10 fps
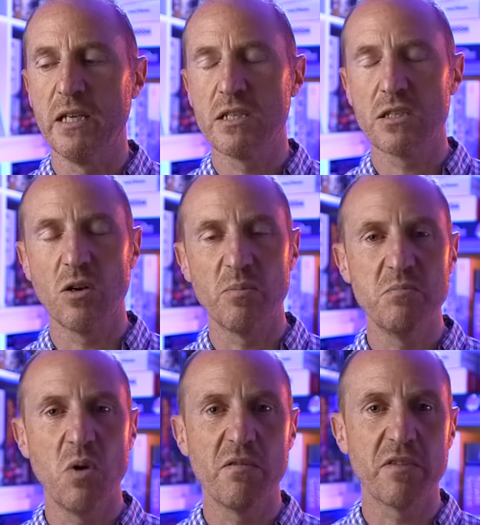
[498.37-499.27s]
So you've got to
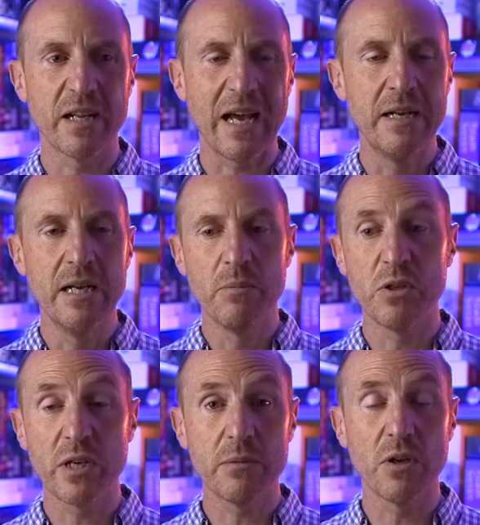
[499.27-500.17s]
be mindful of that. But
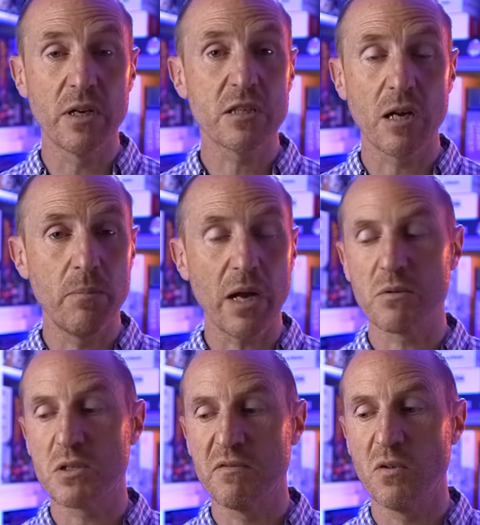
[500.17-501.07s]
you'll keep doing this, going
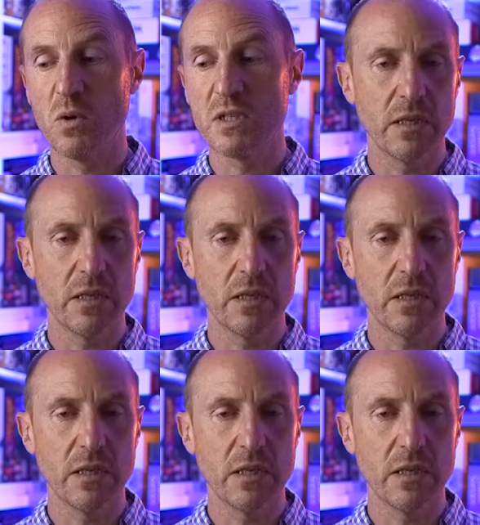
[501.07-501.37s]
backwards and forwards,